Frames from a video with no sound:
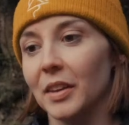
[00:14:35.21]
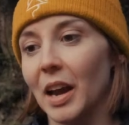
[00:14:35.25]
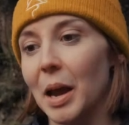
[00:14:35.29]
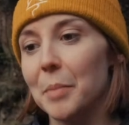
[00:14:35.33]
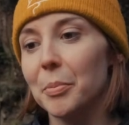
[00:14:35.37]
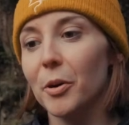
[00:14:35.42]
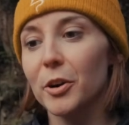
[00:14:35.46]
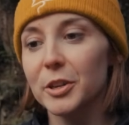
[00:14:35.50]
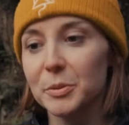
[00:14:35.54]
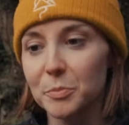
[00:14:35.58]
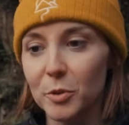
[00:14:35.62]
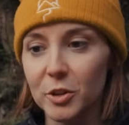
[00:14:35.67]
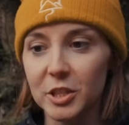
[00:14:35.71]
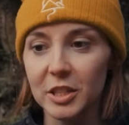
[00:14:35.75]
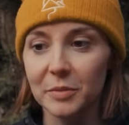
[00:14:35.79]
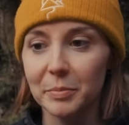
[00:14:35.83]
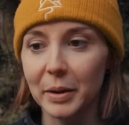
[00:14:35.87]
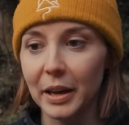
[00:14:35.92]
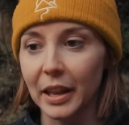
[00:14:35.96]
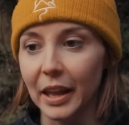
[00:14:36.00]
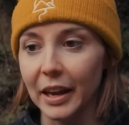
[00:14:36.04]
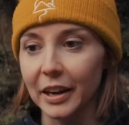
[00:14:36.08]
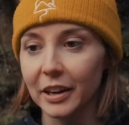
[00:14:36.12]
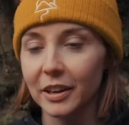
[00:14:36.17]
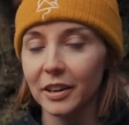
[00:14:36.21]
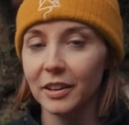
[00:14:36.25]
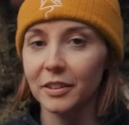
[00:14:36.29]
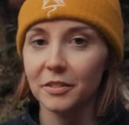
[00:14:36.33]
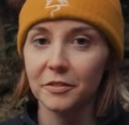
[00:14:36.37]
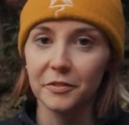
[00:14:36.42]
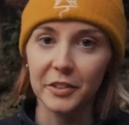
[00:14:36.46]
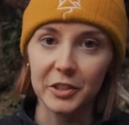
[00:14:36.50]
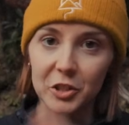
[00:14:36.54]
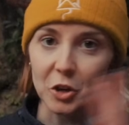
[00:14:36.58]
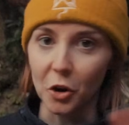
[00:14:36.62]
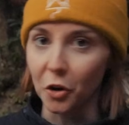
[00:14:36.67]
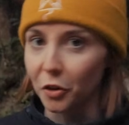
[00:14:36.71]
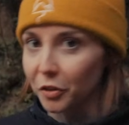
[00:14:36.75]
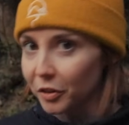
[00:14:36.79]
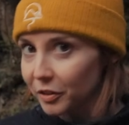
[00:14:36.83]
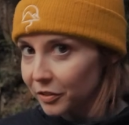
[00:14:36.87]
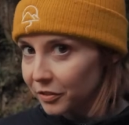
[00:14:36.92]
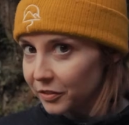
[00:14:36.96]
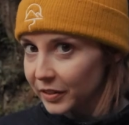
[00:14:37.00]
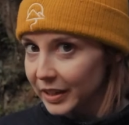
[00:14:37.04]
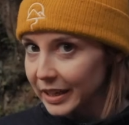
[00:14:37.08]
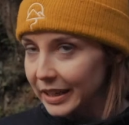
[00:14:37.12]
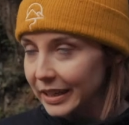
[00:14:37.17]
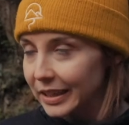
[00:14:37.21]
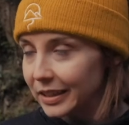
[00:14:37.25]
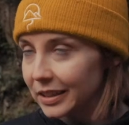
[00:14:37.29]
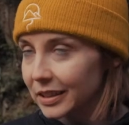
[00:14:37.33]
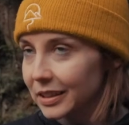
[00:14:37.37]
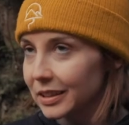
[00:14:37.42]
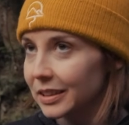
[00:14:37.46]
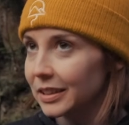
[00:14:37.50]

I post most of my like photography.